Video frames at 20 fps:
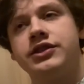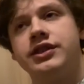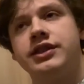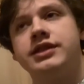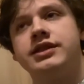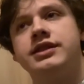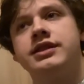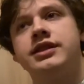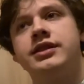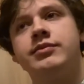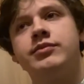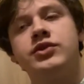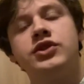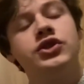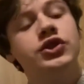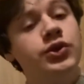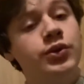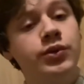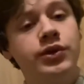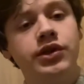It seems
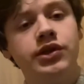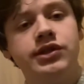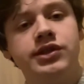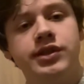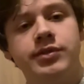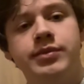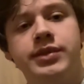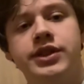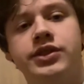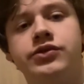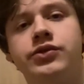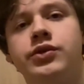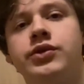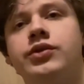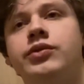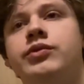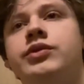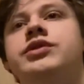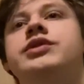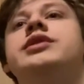too good to be true,
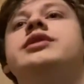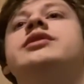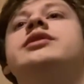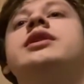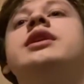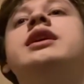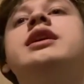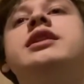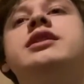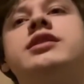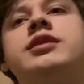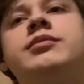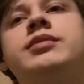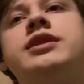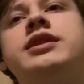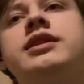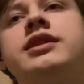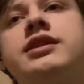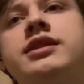which is something that